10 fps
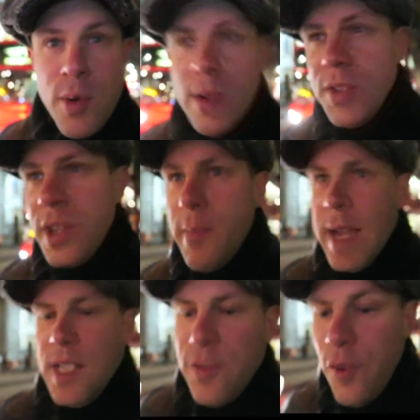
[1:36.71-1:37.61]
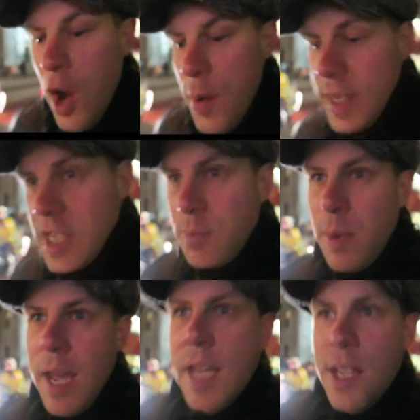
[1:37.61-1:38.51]
There was an amazing firework
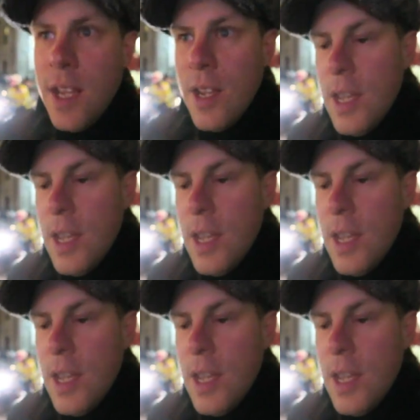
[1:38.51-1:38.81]
display